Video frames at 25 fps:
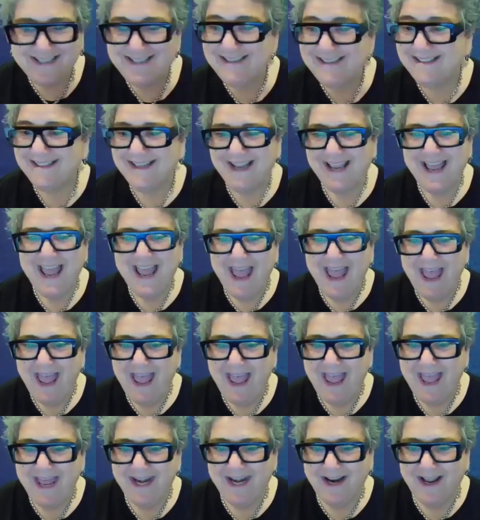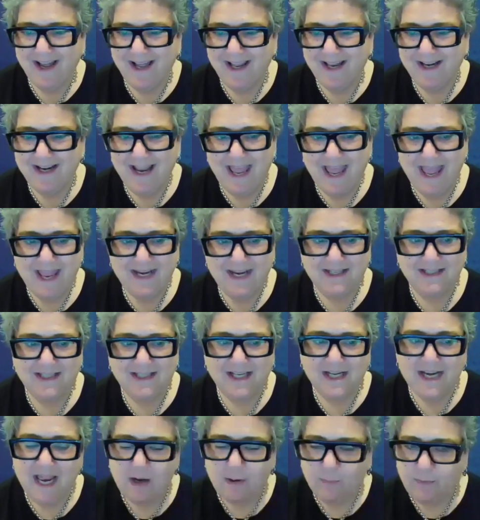and and uh and
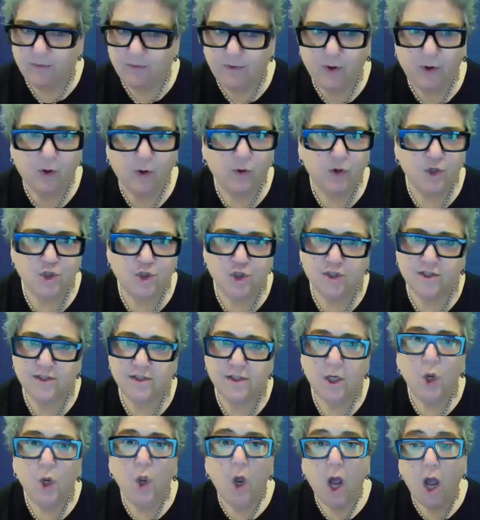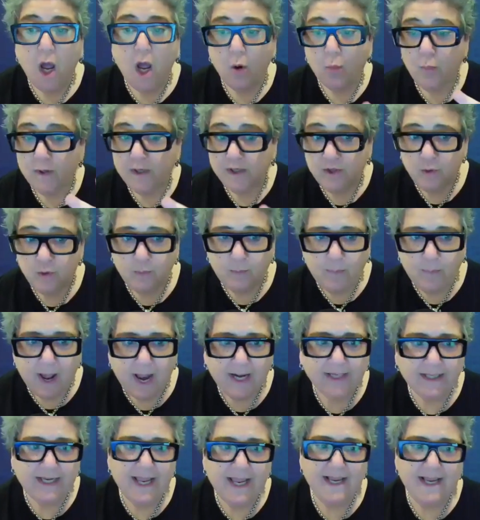connect with her or just uh we do a
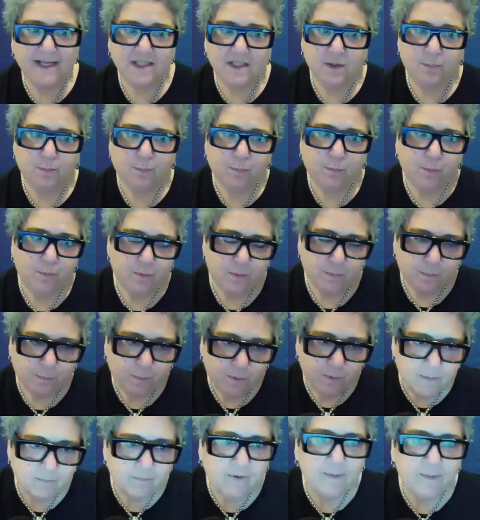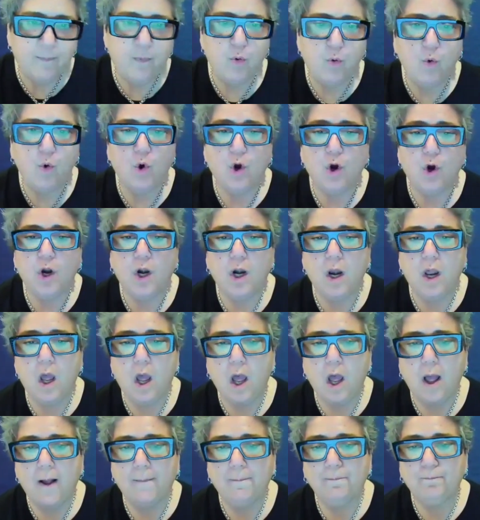podcast the print report
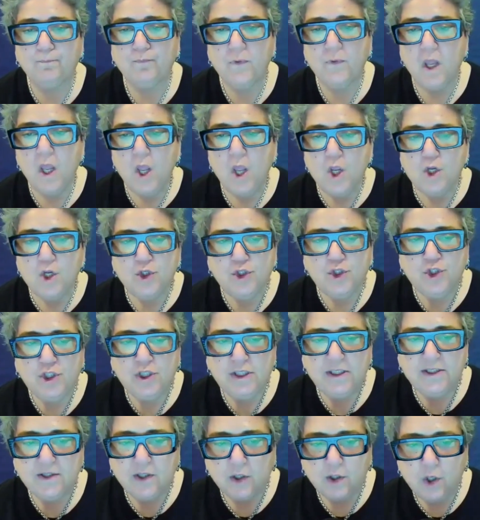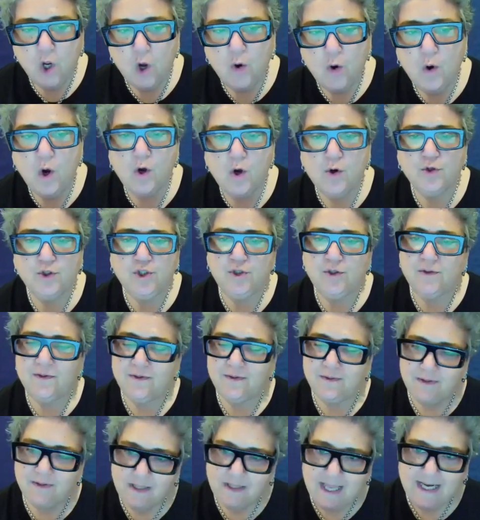um she's a co-host
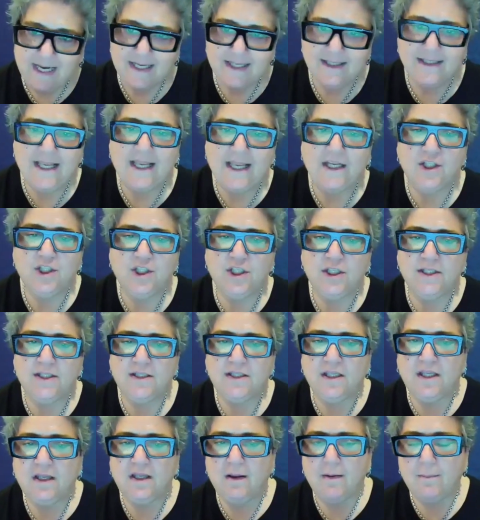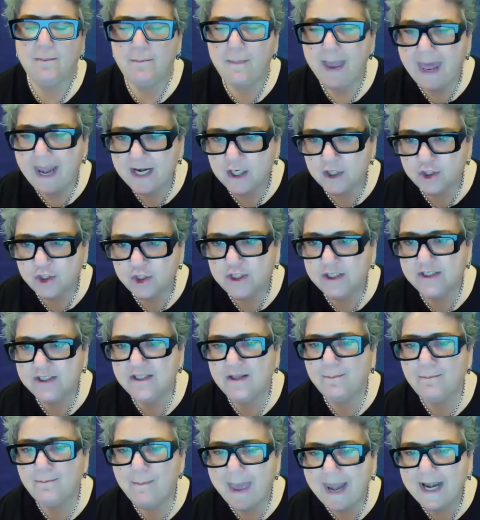she's like i said she's the manage she's
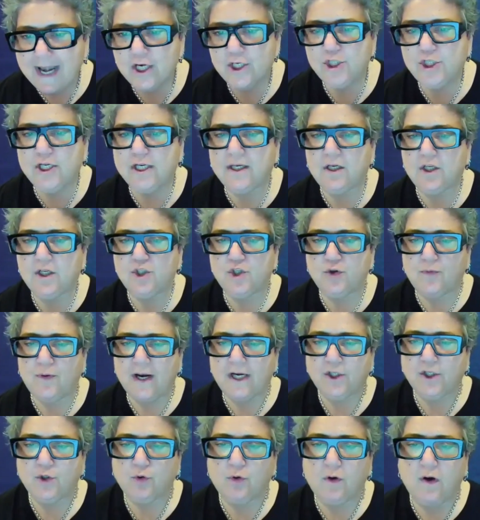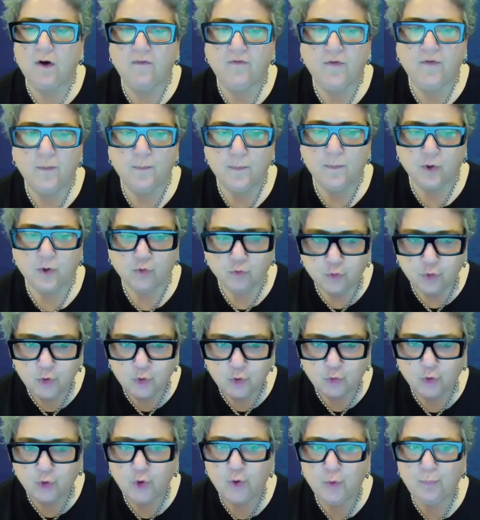the managing director of the
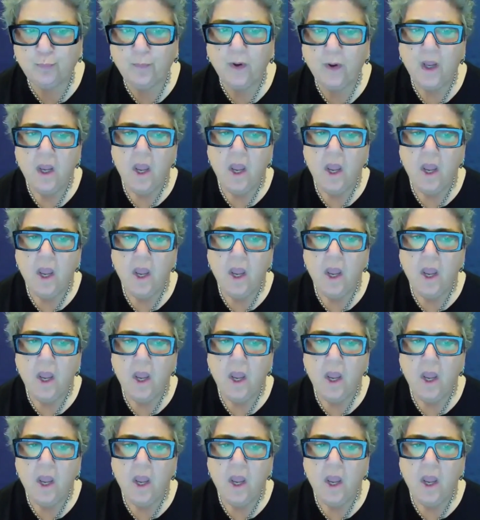mcgrew group